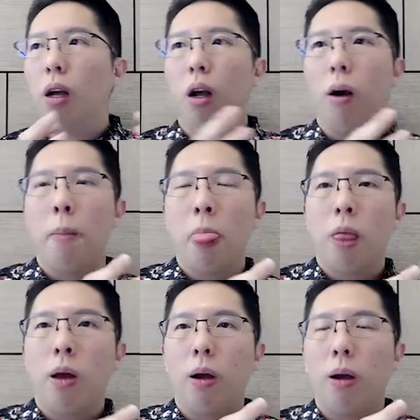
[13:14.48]
uh,
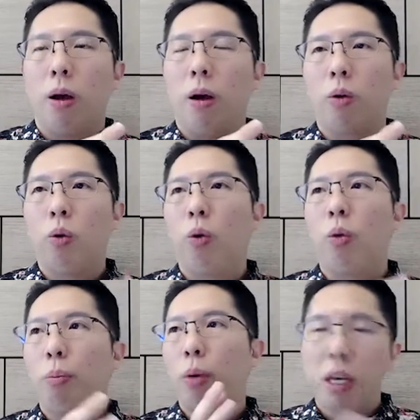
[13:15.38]
uh, good
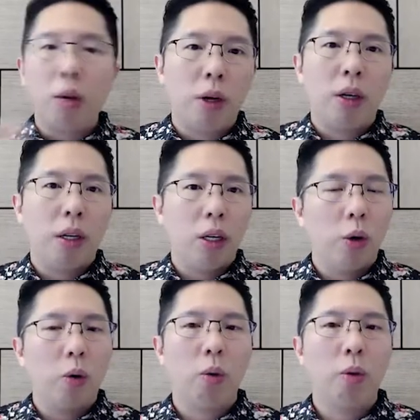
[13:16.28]
period, you
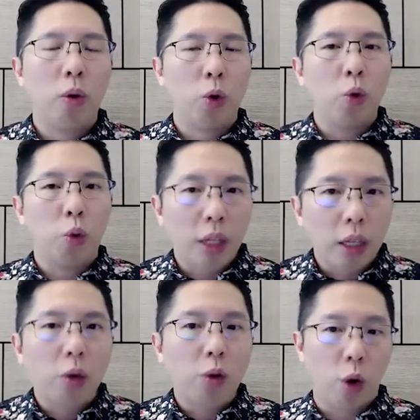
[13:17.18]
know, to
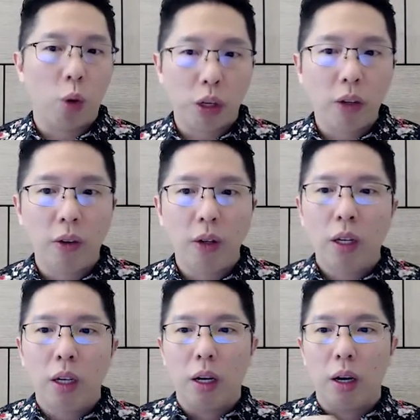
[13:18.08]
reduce your risk
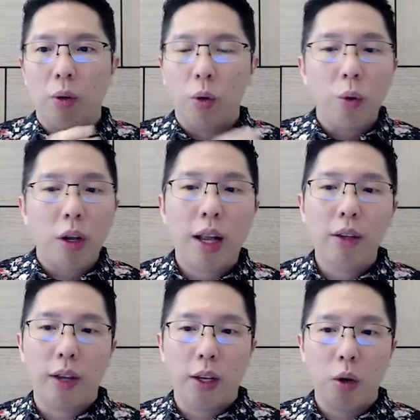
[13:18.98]
uh, do you
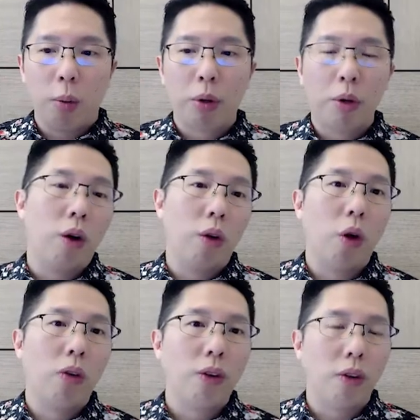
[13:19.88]
realize that your period of
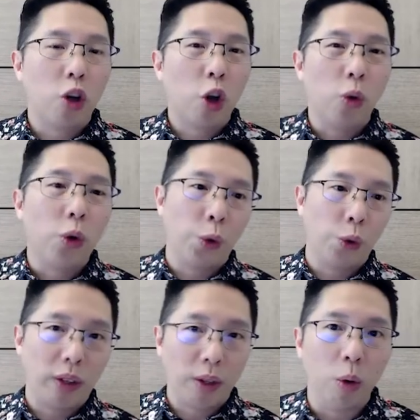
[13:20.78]
losses is close
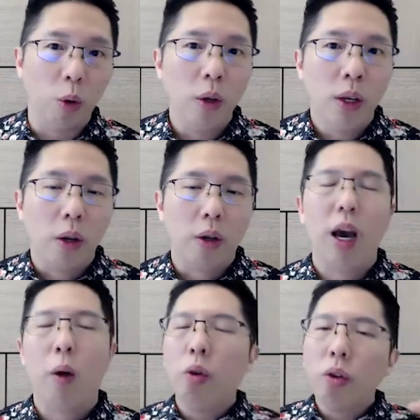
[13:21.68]
to zero?
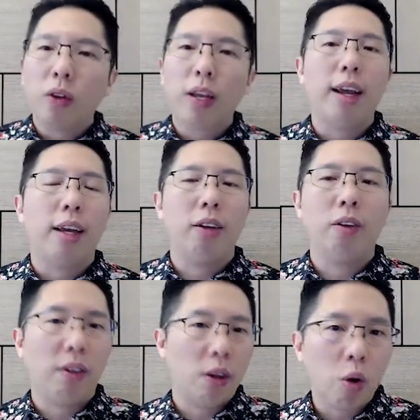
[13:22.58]
Okay, I won't say that
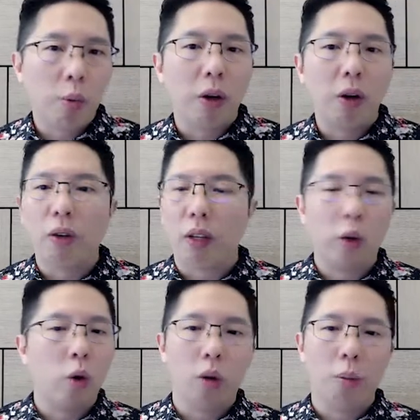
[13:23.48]
it's zero because
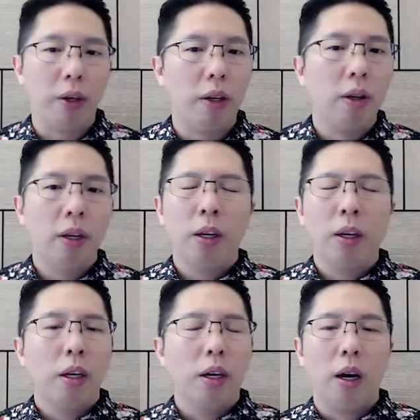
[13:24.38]
there could be
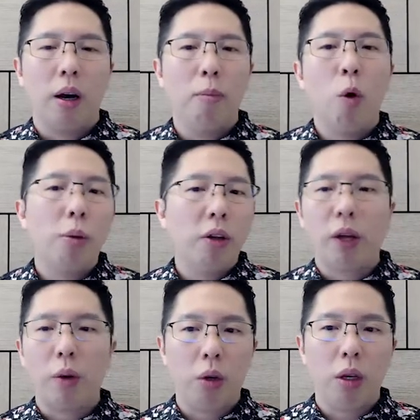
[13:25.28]
uh, moments
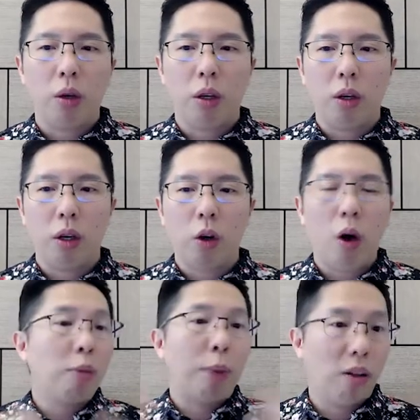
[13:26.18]
that we
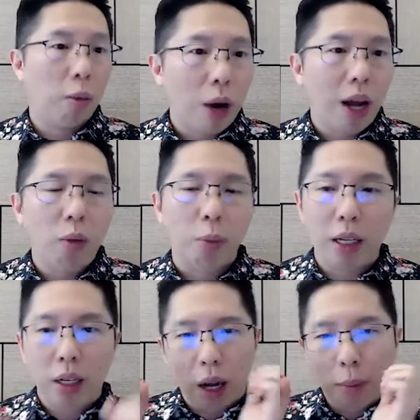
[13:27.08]
caught us by surprise,
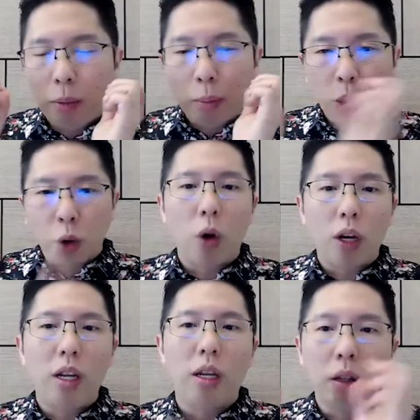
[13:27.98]
but I mean,
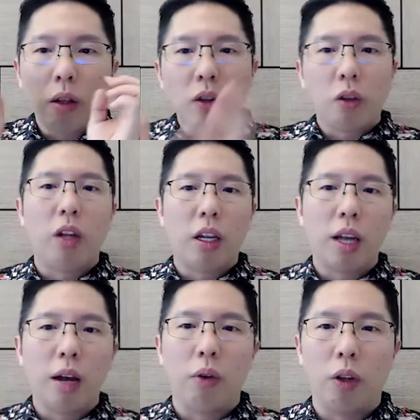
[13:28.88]
purely this
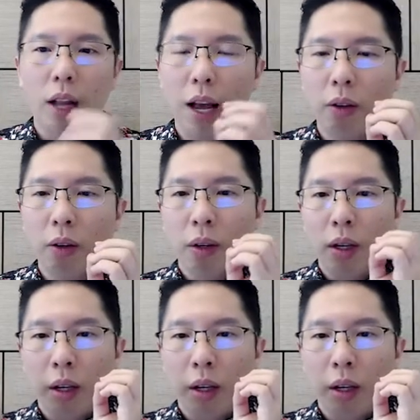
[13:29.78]
data for the last